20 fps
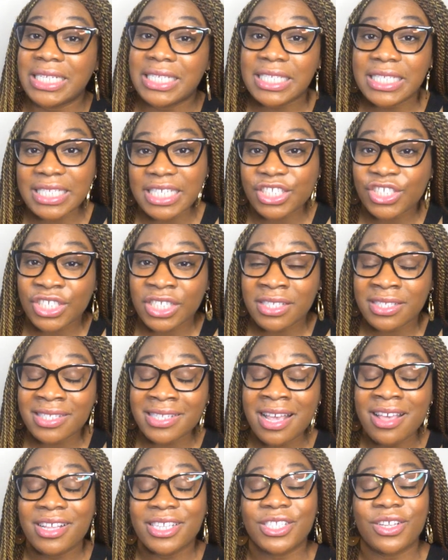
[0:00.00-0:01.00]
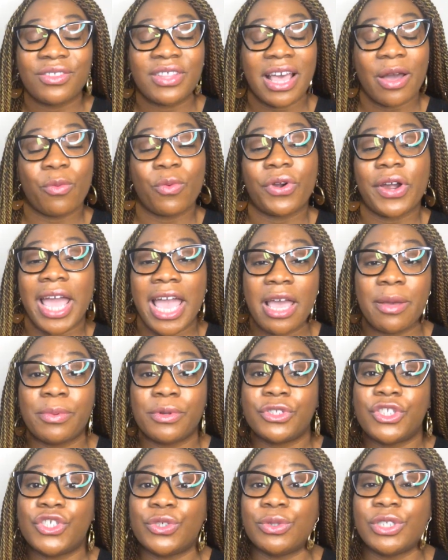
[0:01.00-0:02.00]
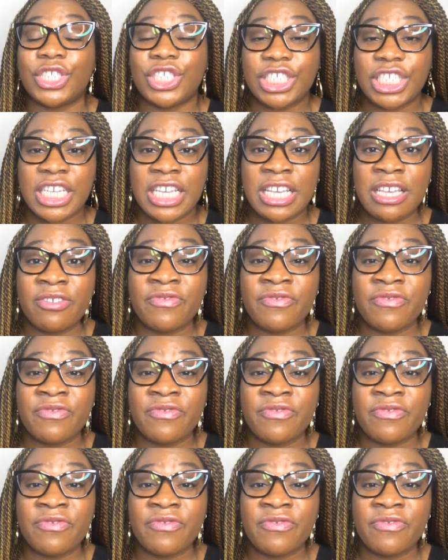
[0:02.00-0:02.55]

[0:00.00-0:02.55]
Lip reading: decisions so that we're able to achieve